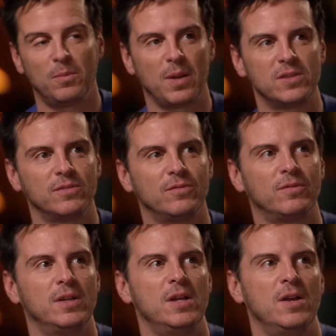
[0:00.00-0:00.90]
place of
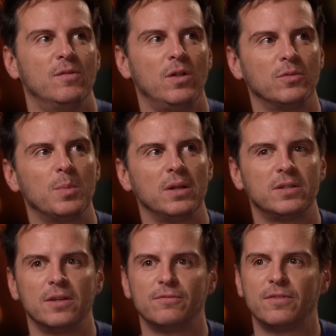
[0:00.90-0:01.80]

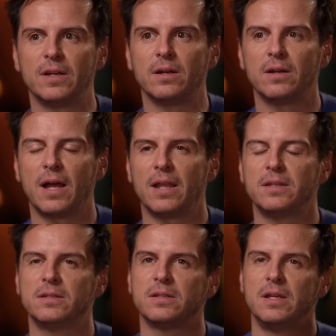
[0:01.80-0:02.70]
vulnerability and fear,
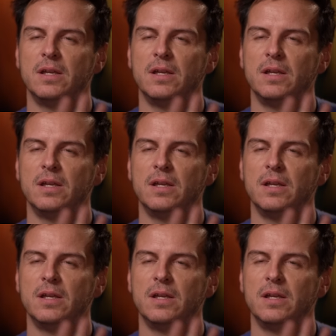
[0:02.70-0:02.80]
and